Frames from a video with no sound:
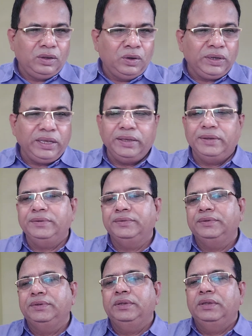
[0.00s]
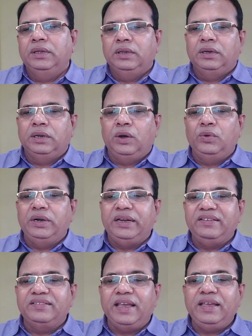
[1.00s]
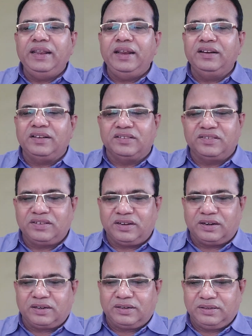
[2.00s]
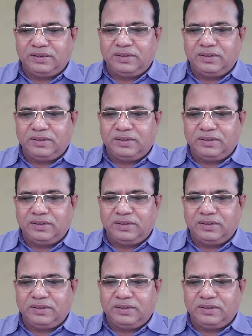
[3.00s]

Okay. Now, design and construct.